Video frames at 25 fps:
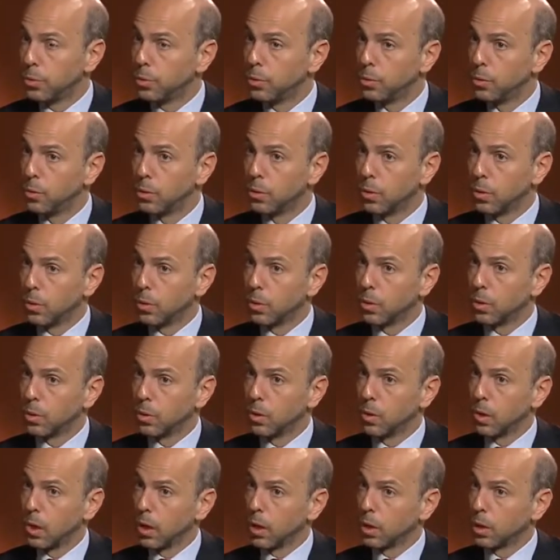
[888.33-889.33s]
who
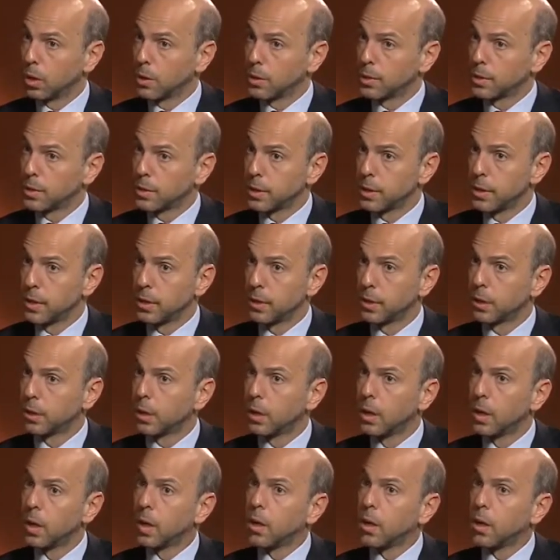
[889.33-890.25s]
are saying